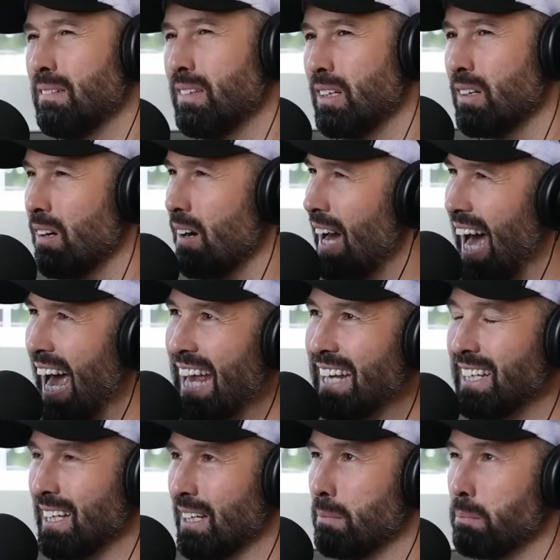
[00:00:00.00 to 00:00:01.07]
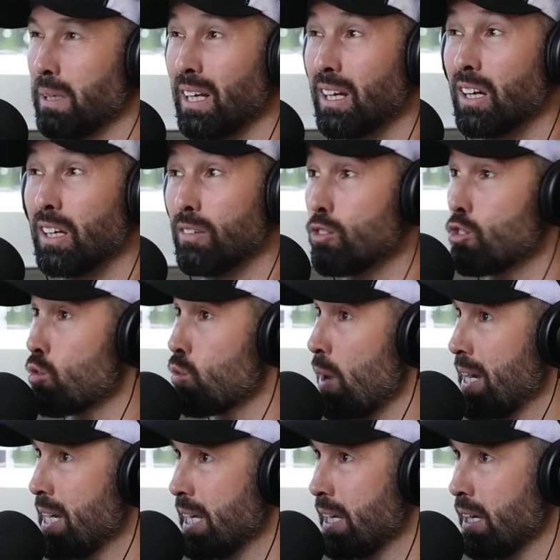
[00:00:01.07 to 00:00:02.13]
they're not hating it, but they're kind of
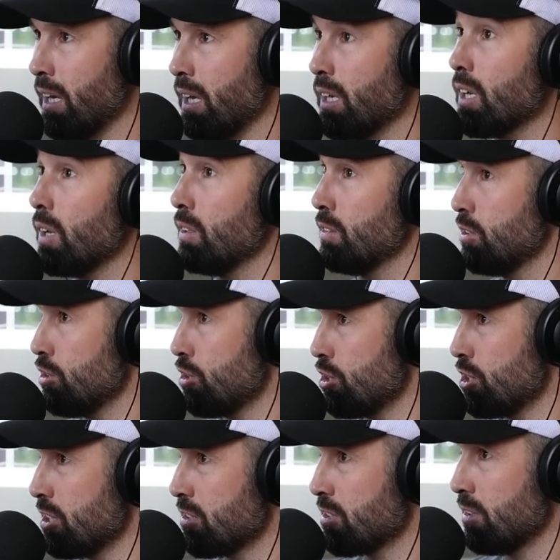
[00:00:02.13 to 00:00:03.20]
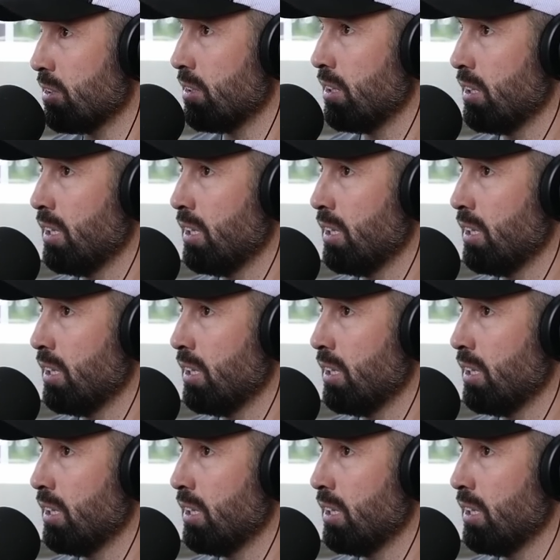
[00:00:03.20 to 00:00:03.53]
dreading going to jiu-jitsu.